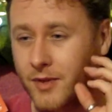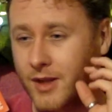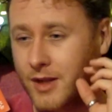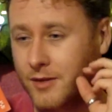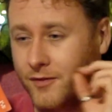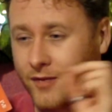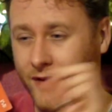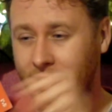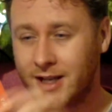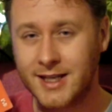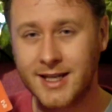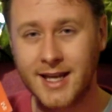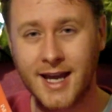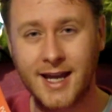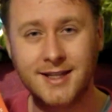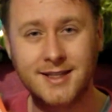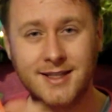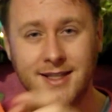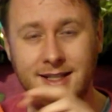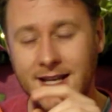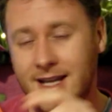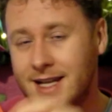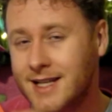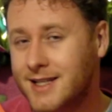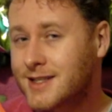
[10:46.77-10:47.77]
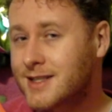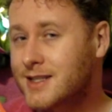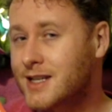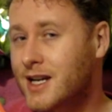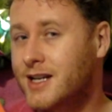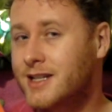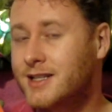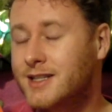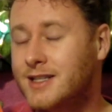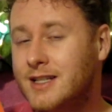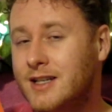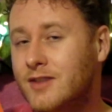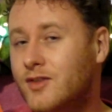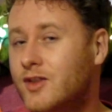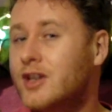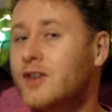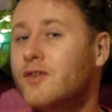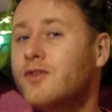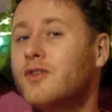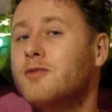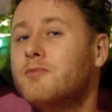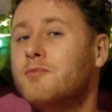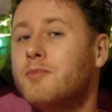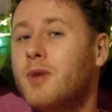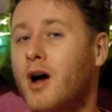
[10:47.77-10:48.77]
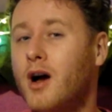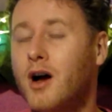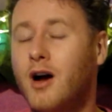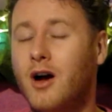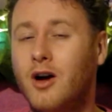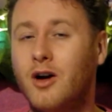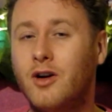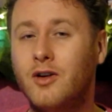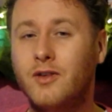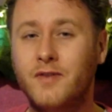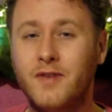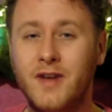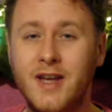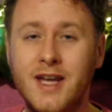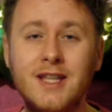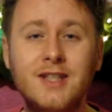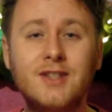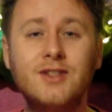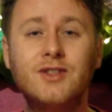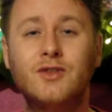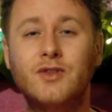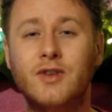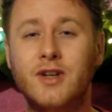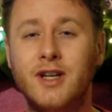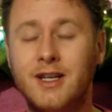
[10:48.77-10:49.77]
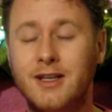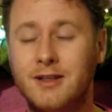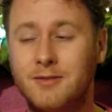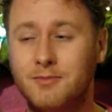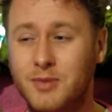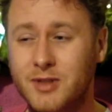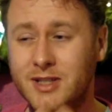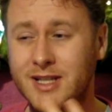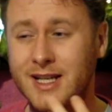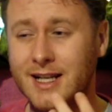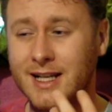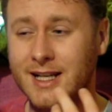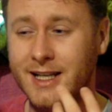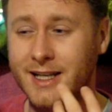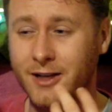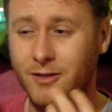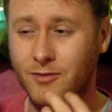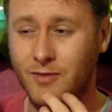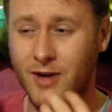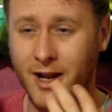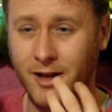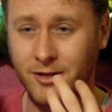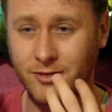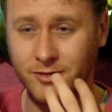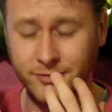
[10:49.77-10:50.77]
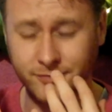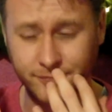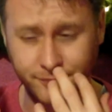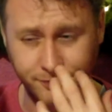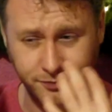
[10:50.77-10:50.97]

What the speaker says: vignettes and insights to a different part of history, particularly around